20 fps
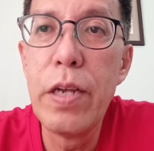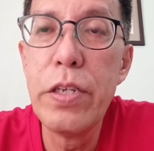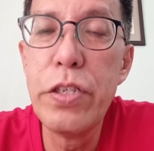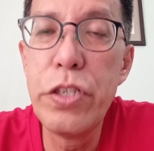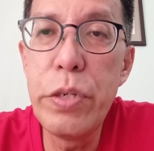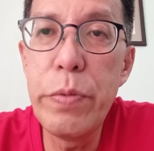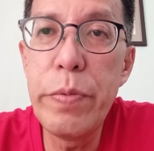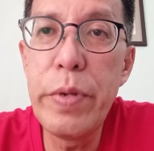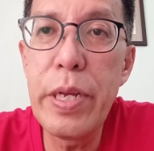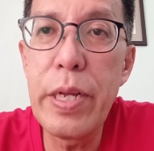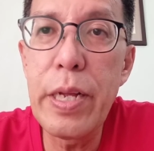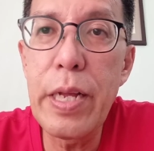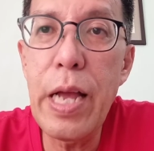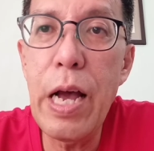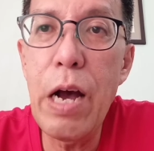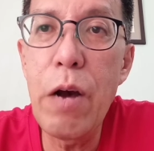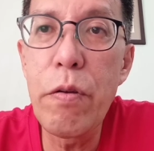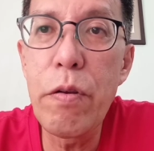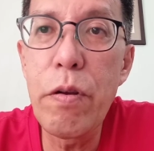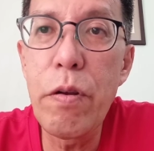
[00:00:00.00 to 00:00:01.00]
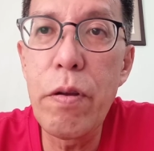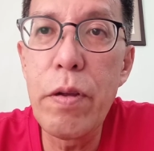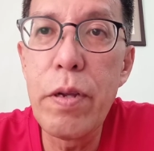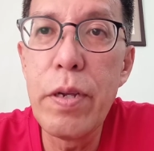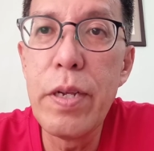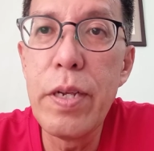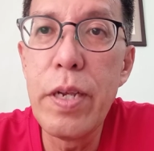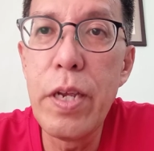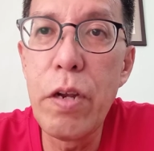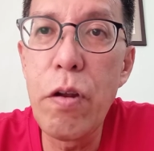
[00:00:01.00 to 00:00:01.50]
Gmail account
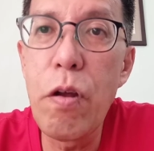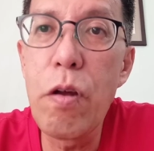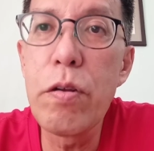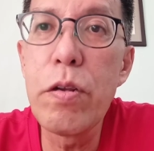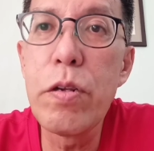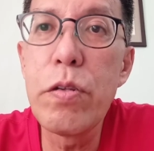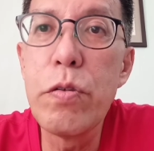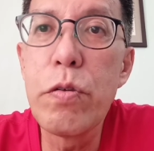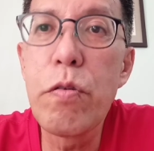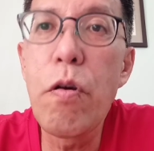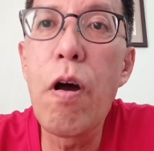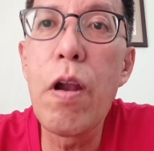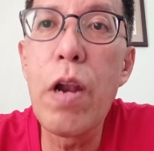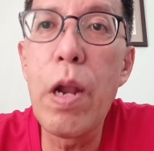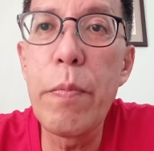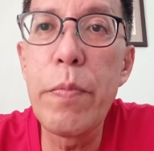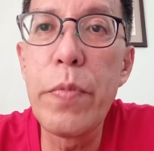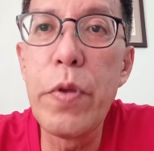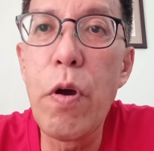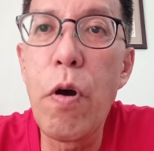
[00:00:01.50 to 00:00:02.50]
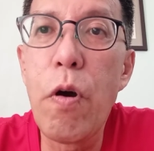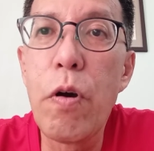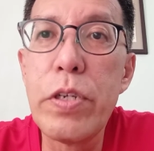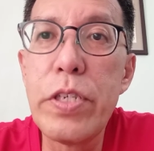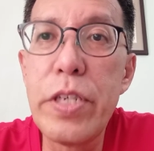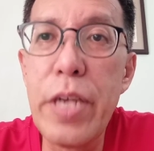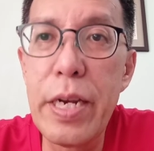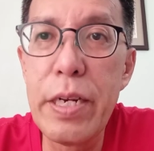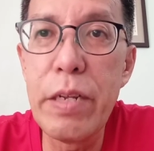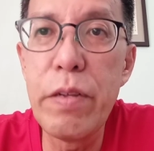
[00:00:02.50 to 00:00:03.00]
in order to call up your
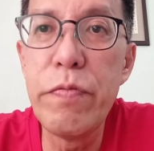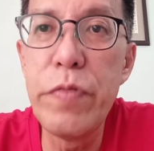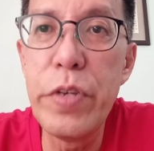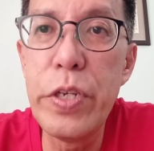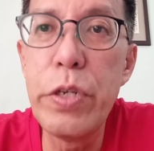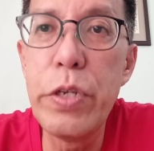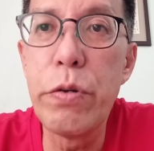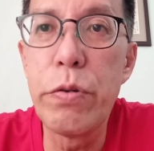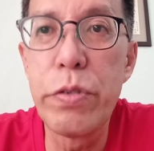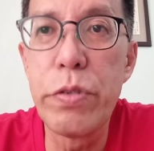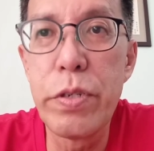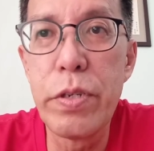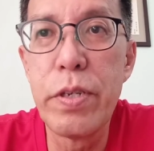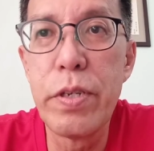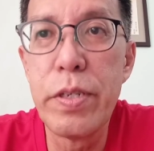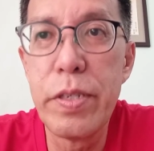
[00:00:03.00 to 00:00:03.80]
channel videos.